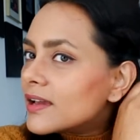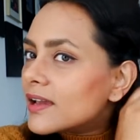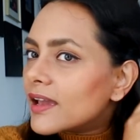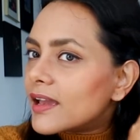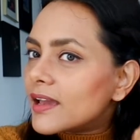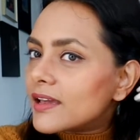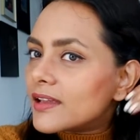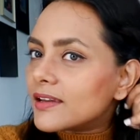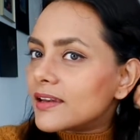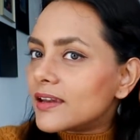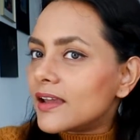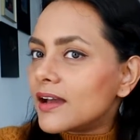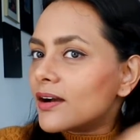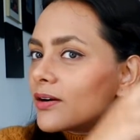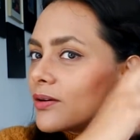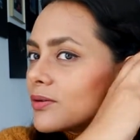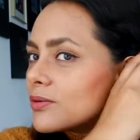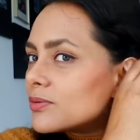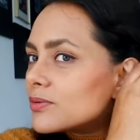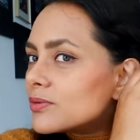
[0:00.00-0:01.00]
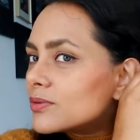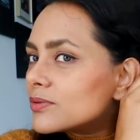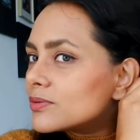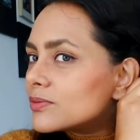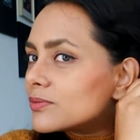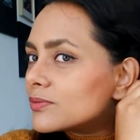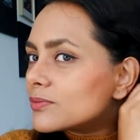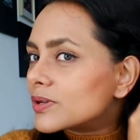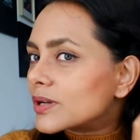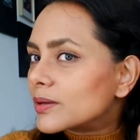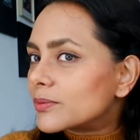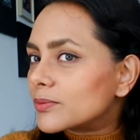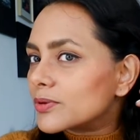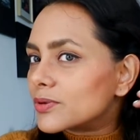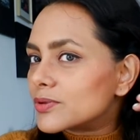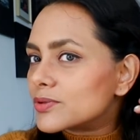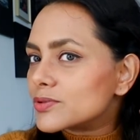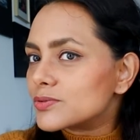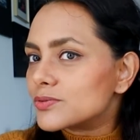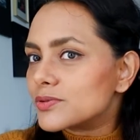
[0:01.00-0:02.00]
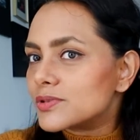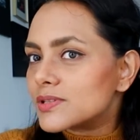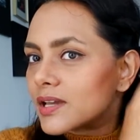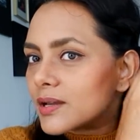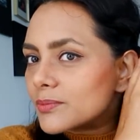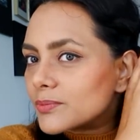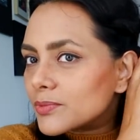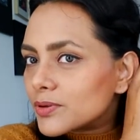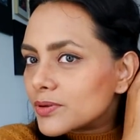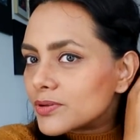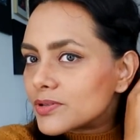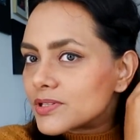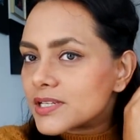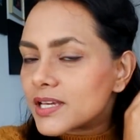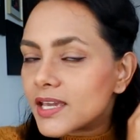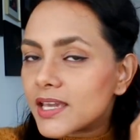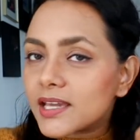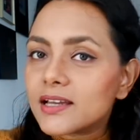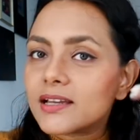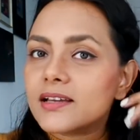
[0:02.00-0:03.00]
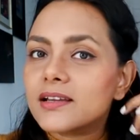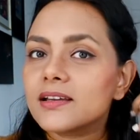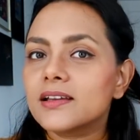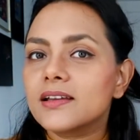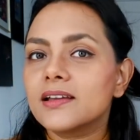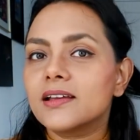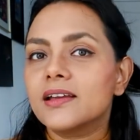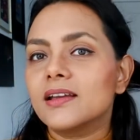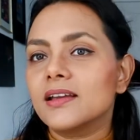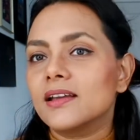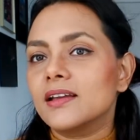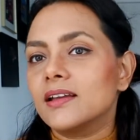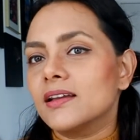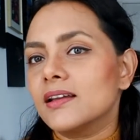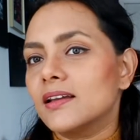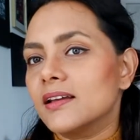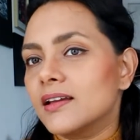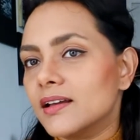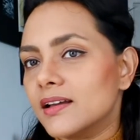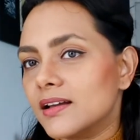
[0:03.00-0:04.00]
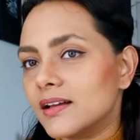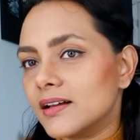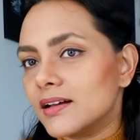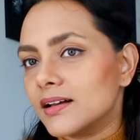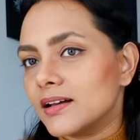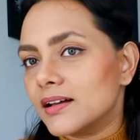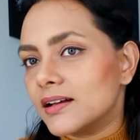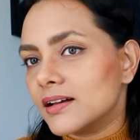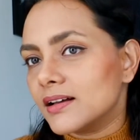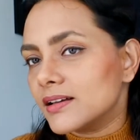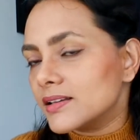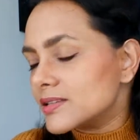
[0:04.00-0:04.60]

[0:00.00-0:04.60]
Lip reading: And now what I'm going to do is I'm going to take a